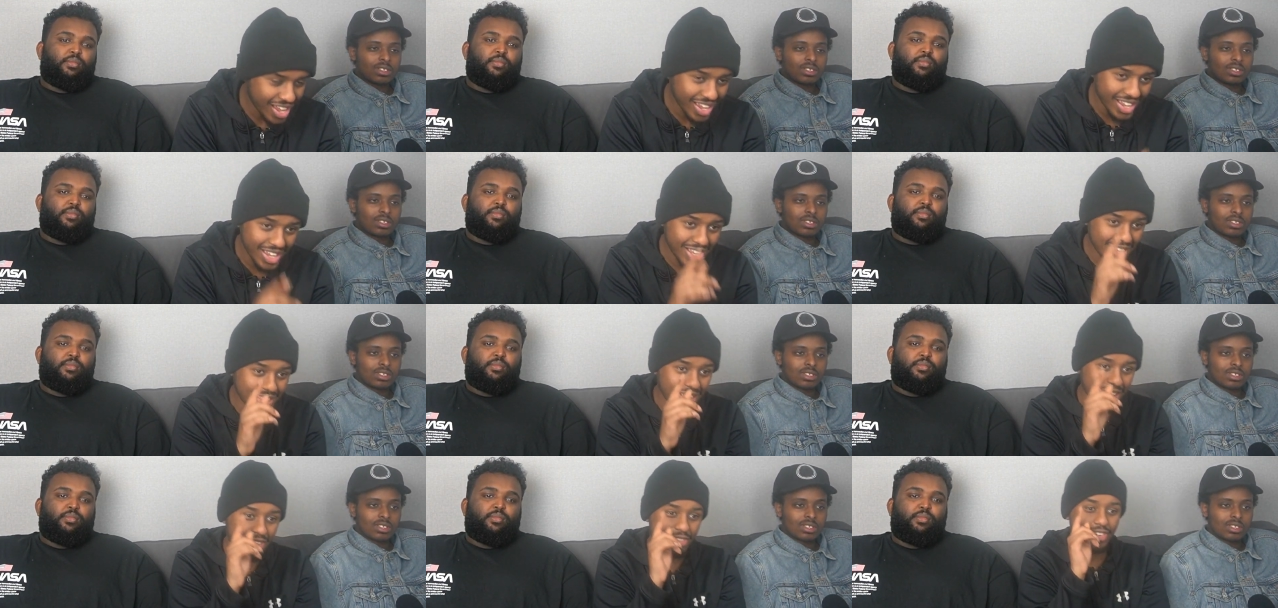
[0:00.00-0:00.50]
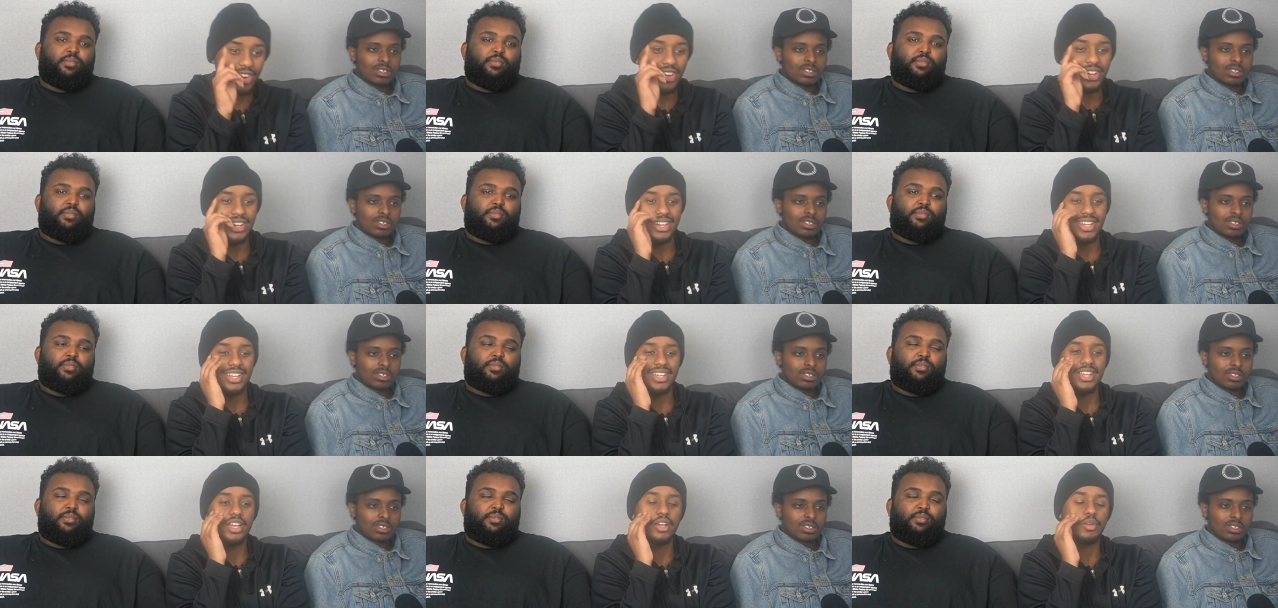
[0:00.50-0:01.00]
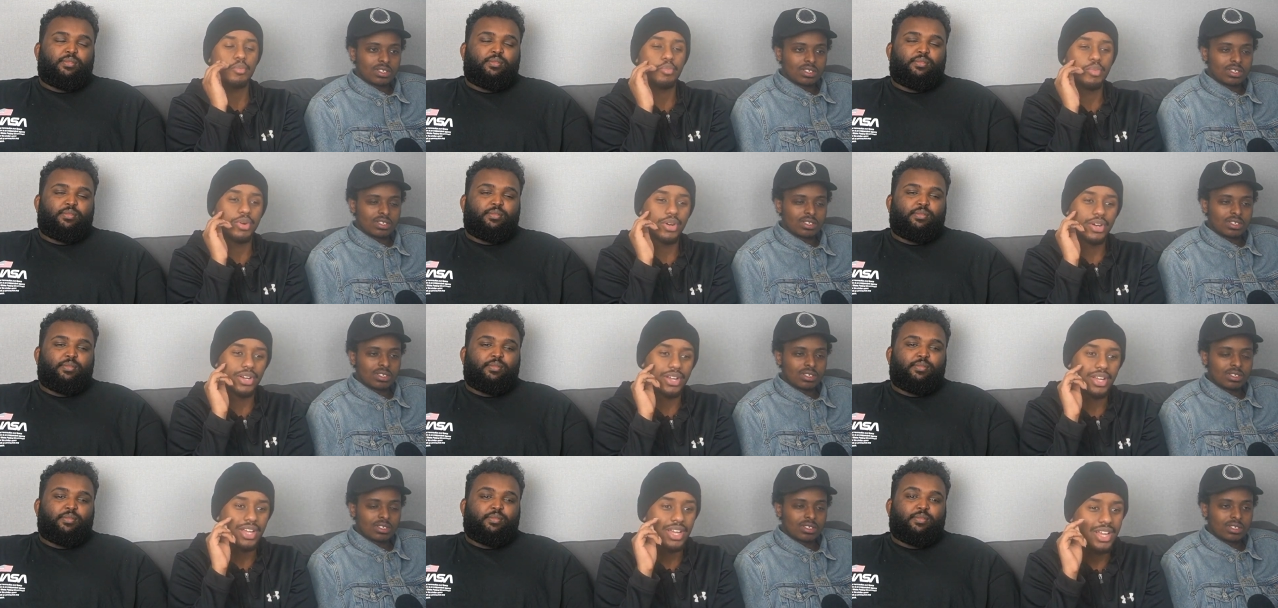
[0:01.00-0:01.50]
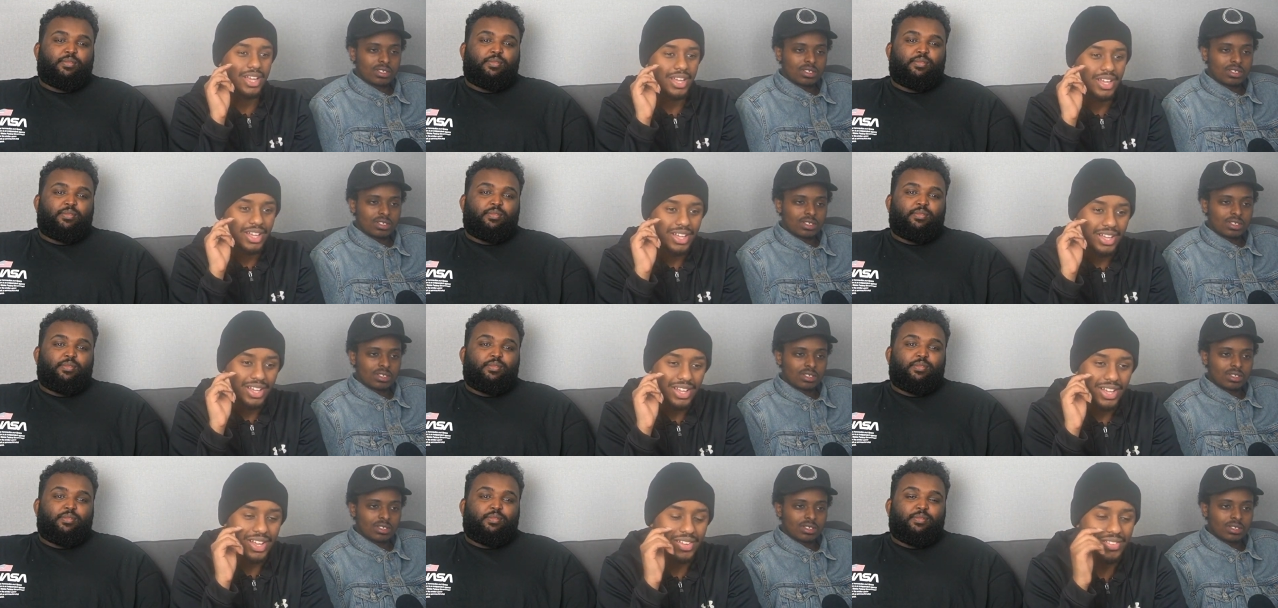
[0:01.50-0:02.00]
Speaker 1: I hate that Floch nigga, but
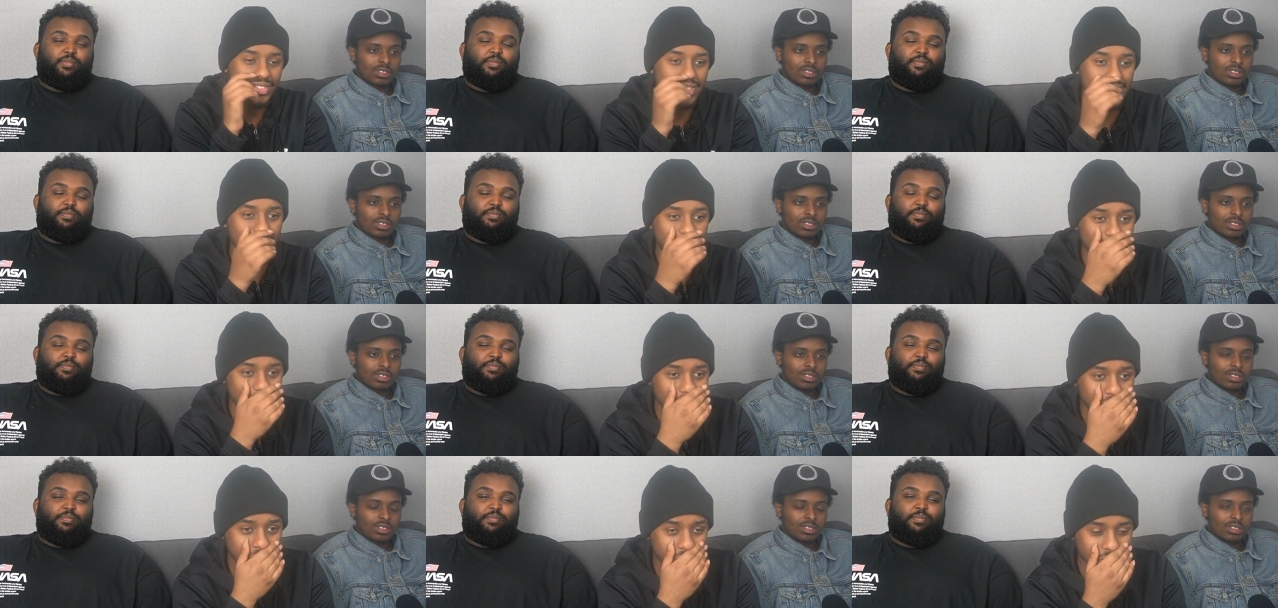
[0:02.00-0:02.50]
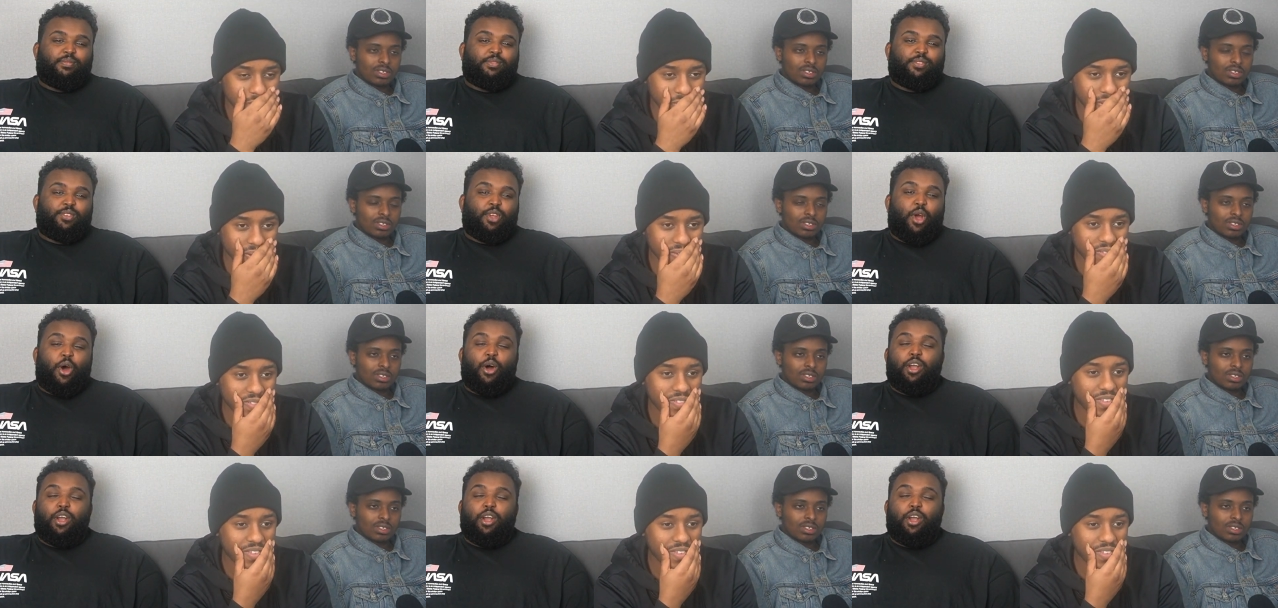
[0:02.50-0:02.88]
I'm telling you, bro.